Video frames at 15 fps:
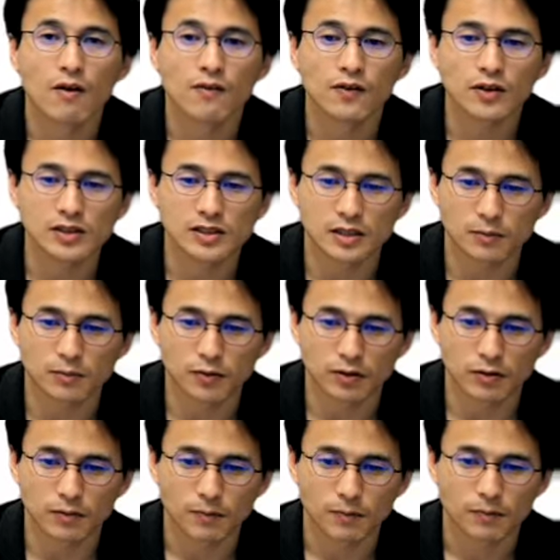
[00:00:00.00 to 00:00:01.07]
For
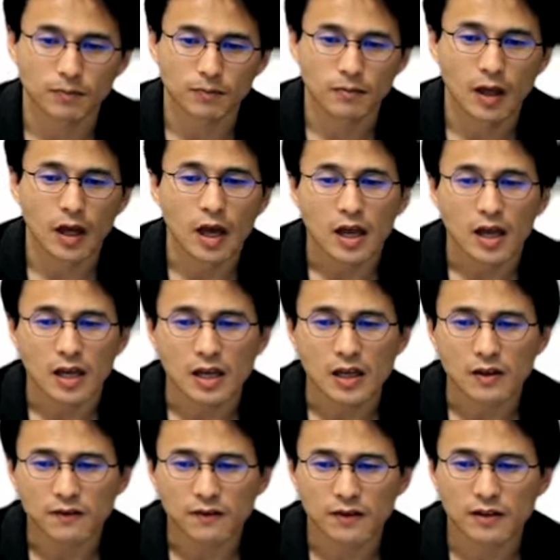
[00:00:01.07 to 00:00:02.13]
example, if